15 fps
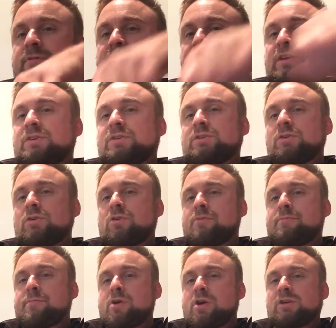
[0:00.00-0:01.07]
things
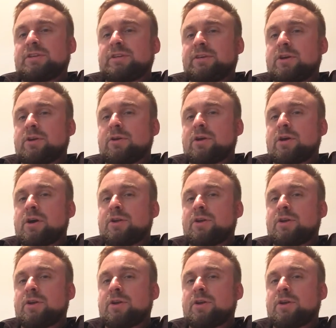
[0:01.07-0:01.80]
on marketing yoga.